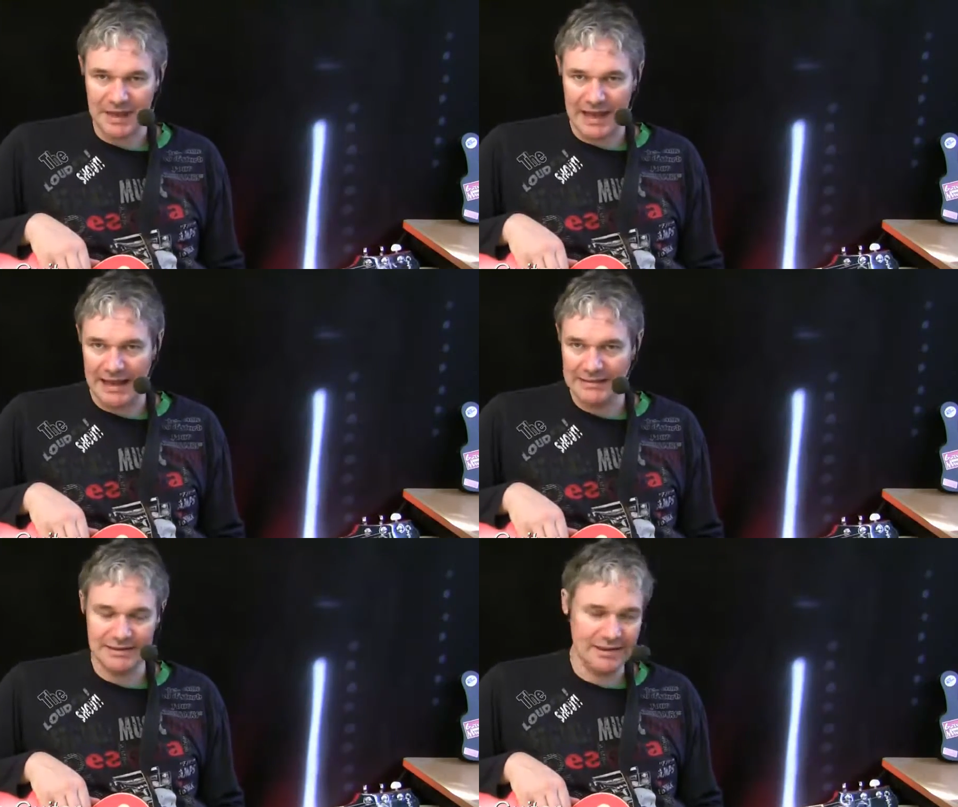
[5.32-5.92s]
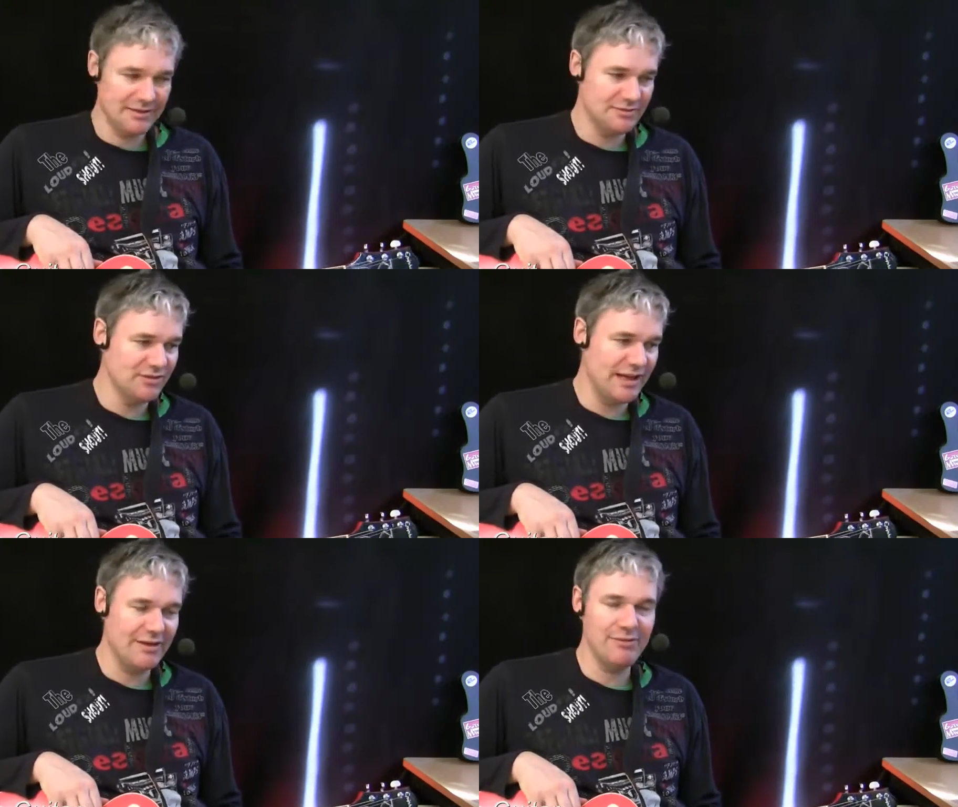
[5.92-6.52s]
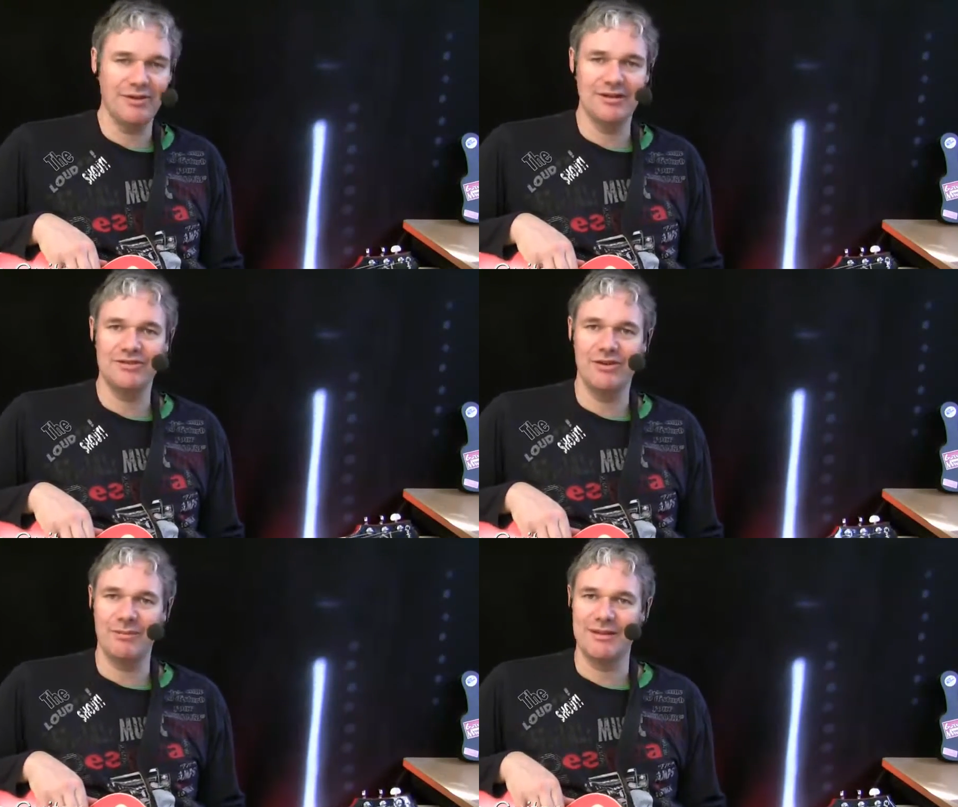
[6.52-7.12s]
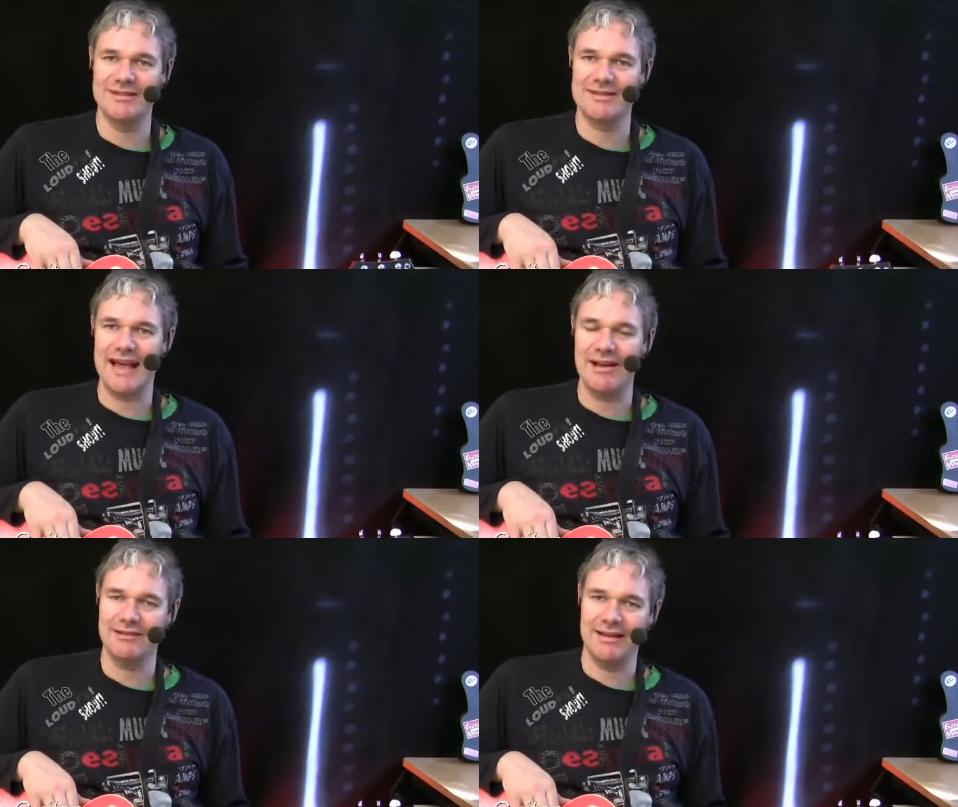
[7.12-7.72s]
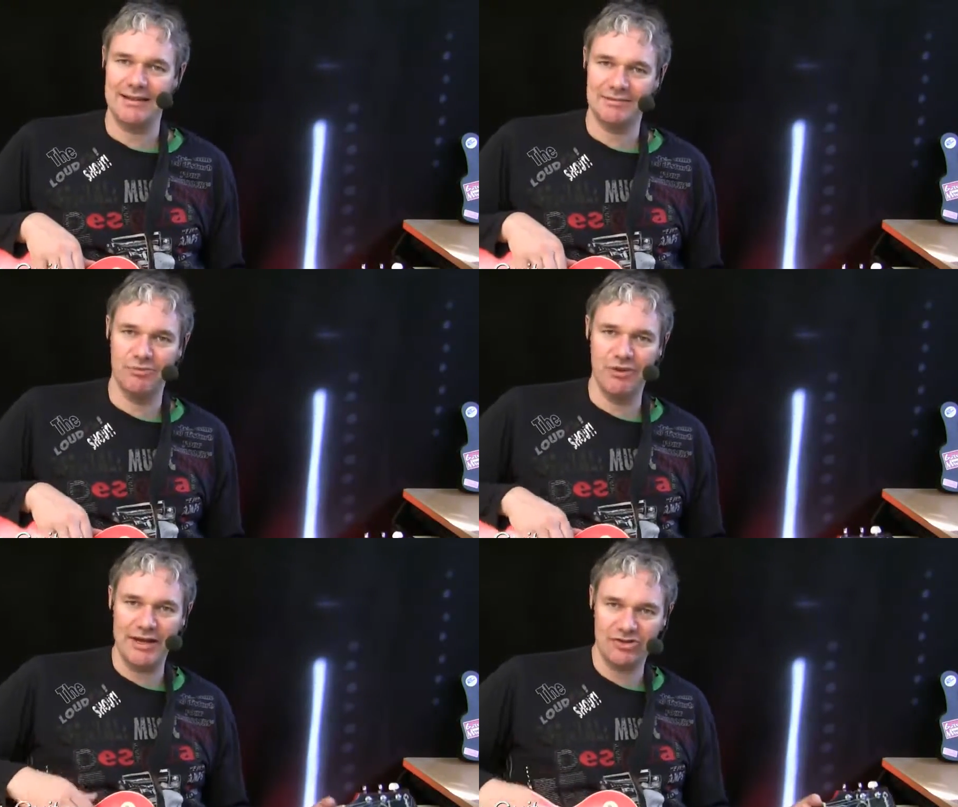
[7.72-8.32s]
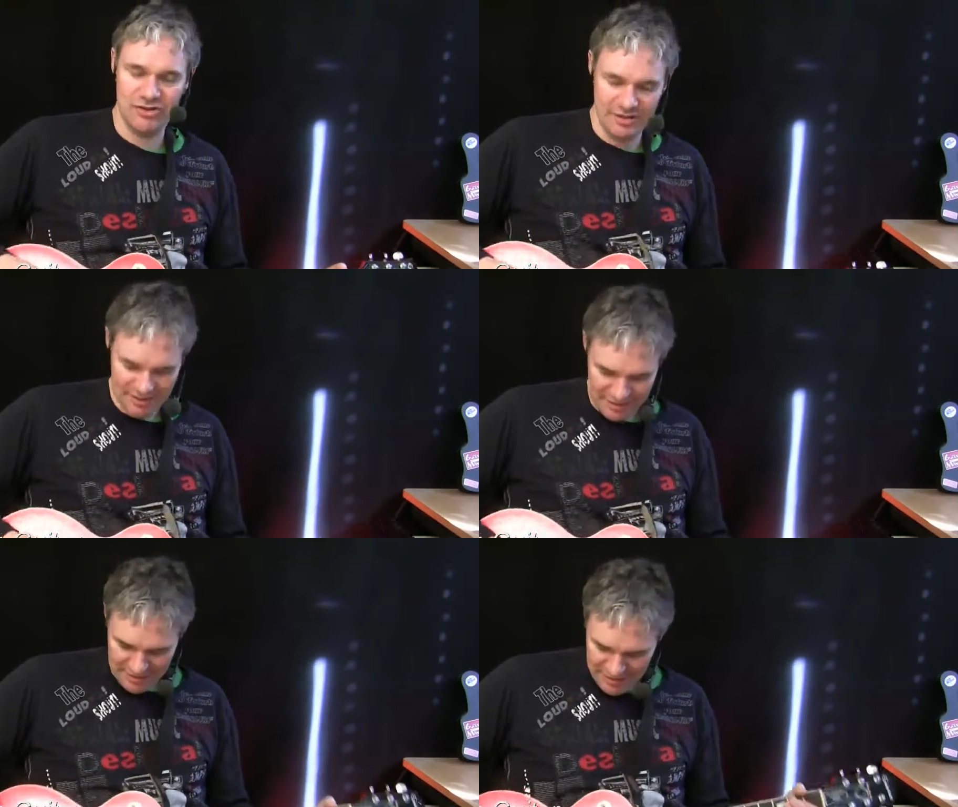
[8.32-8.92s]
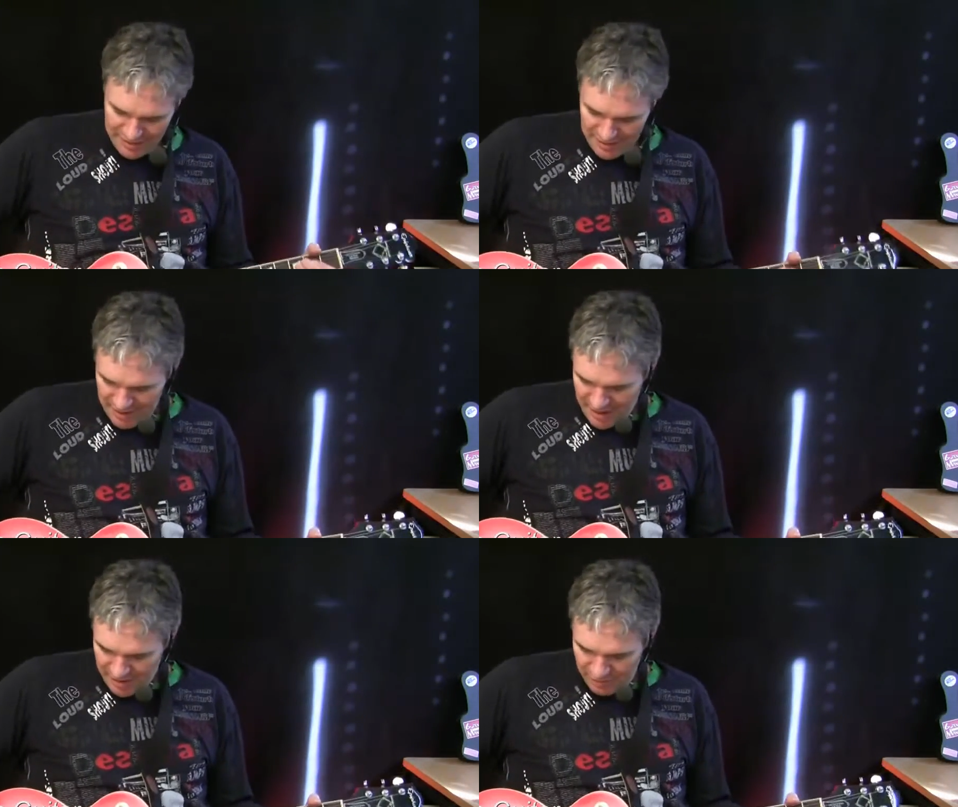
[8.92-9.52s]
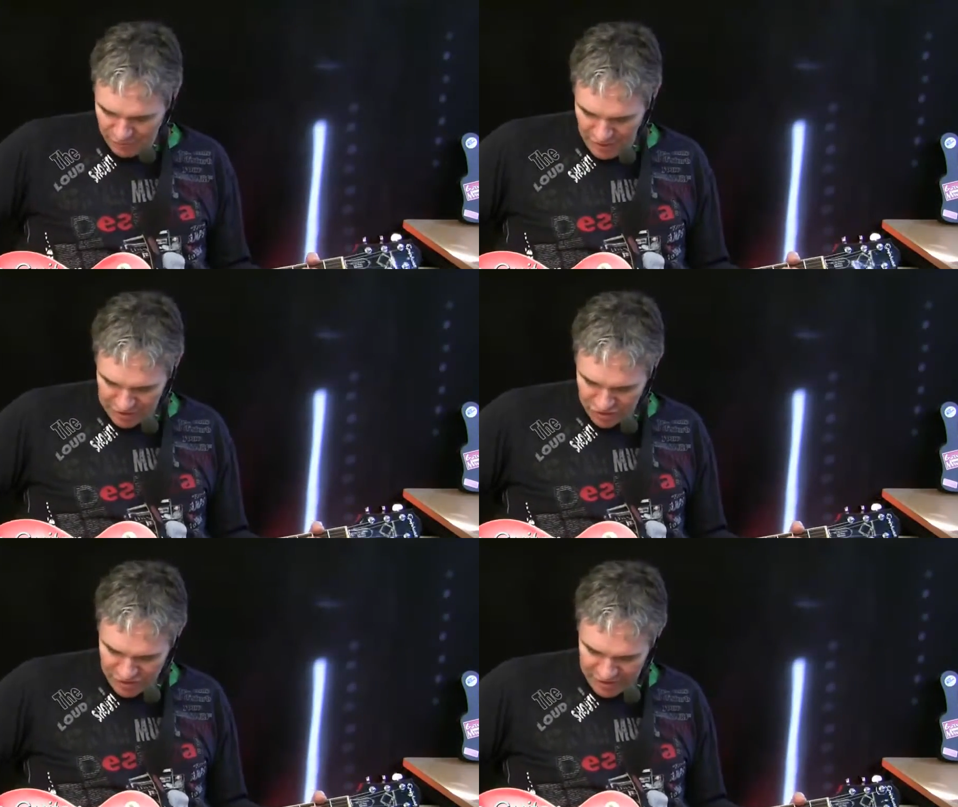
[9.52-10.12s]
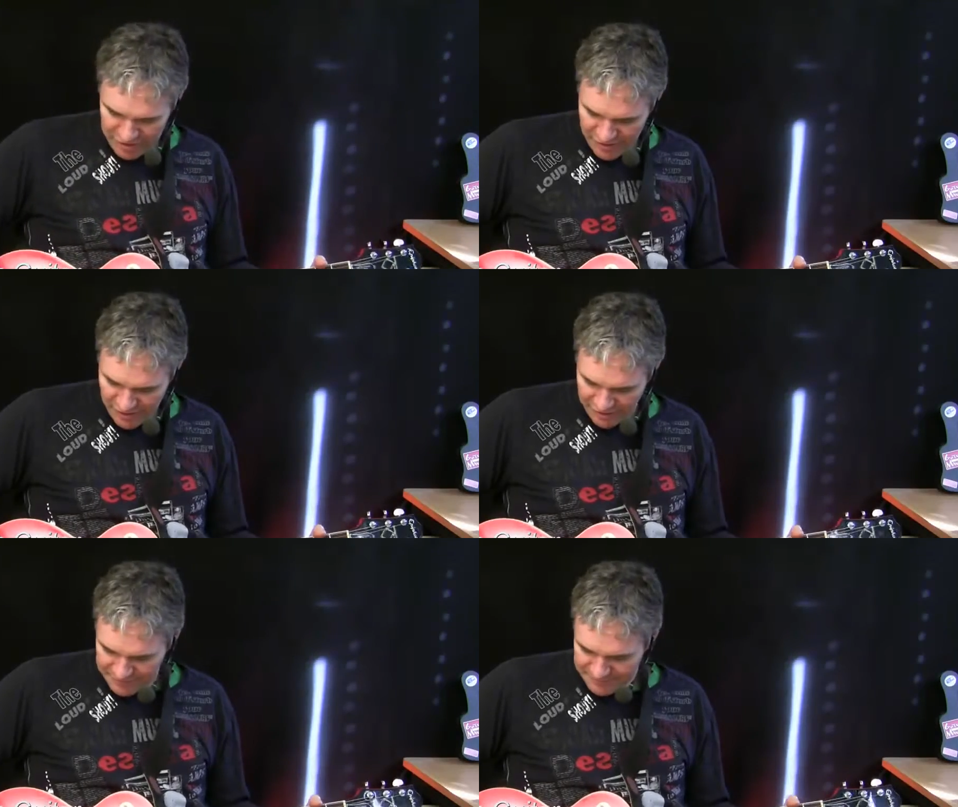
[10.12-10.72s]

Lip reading: And today we're going to talk about sound and expression, crunch guitar.